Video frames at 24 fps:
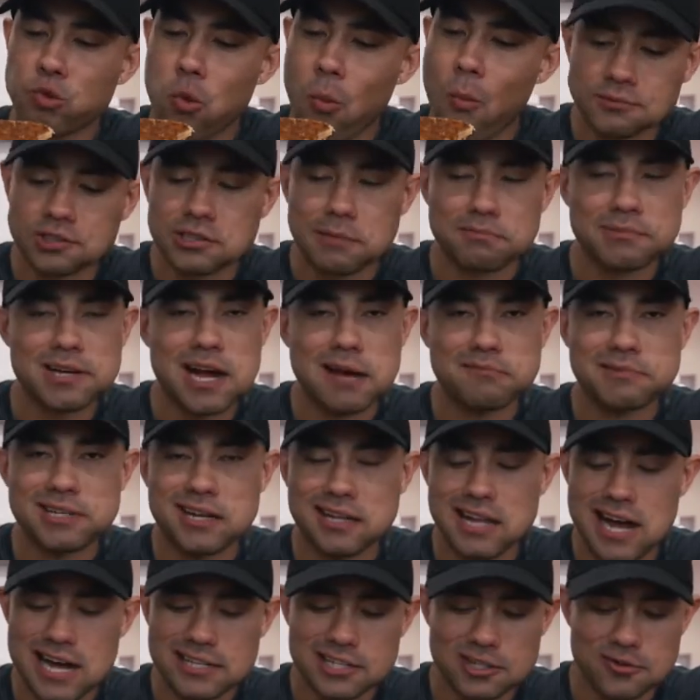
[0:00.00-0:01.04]
Sometimes a
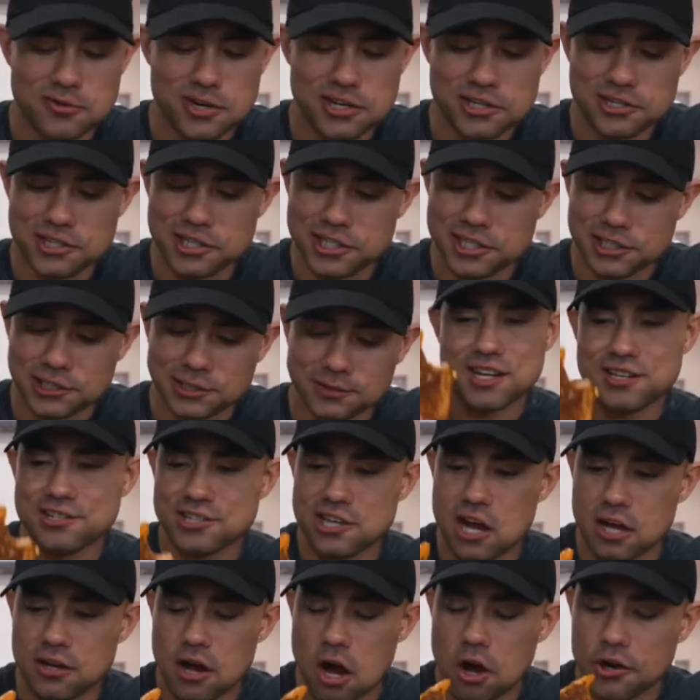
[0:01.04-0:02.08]
classic grilled cheese is
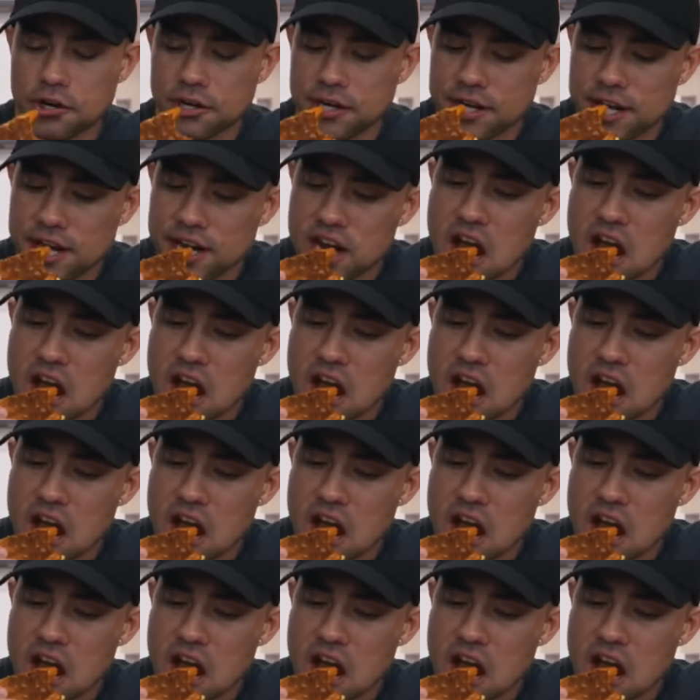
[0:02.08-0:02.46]
all you need.